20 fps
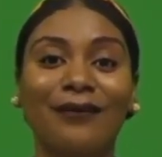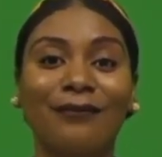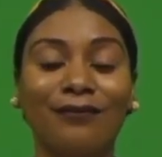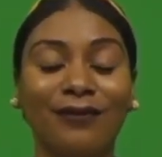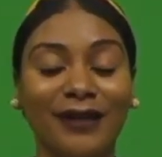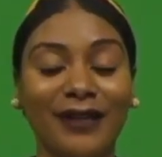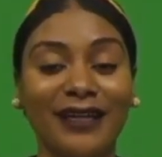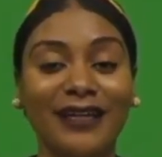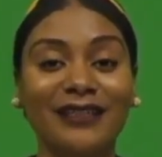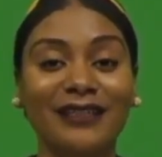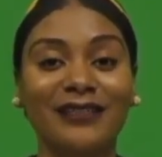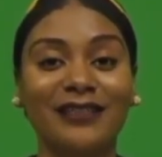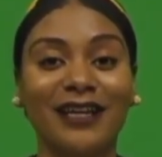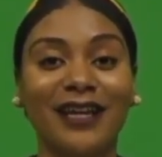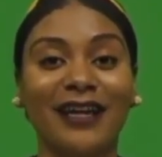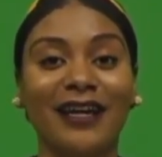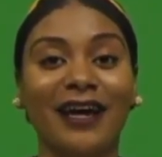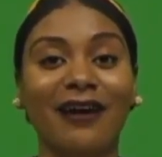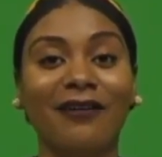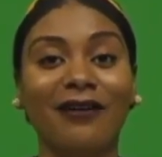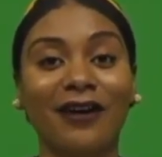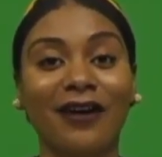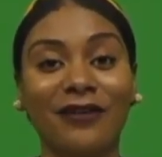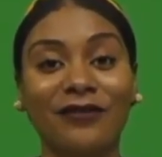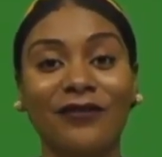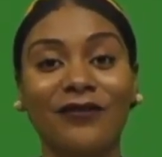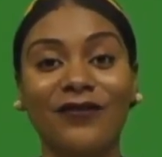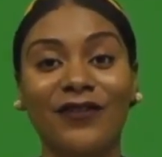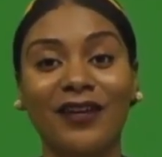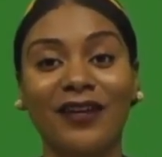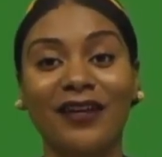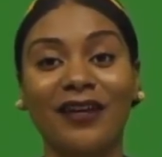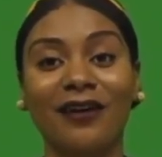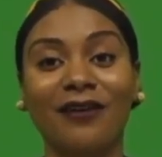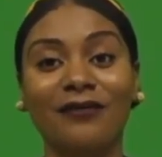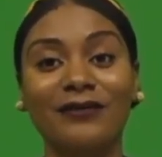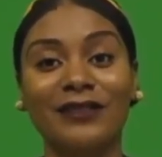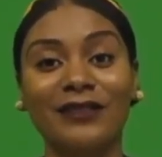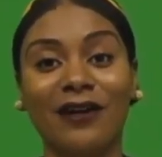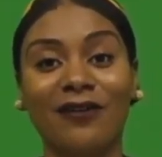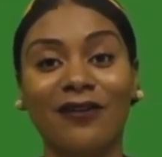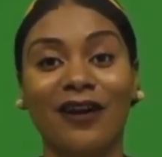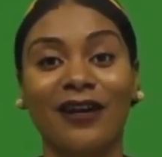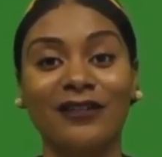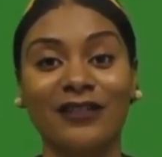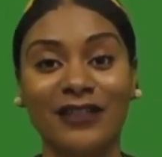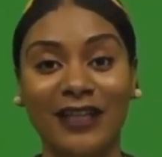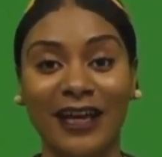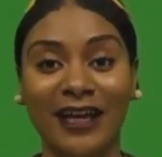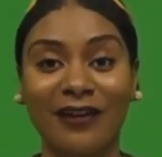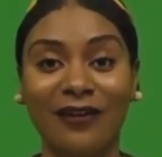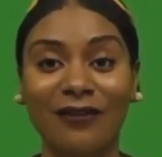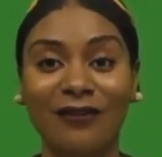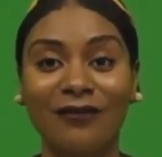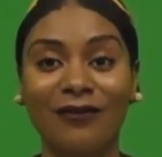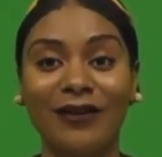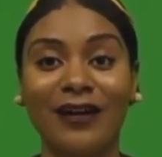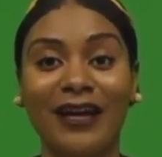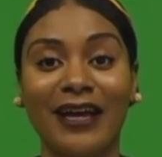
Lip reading: Please check out other videos on our channel,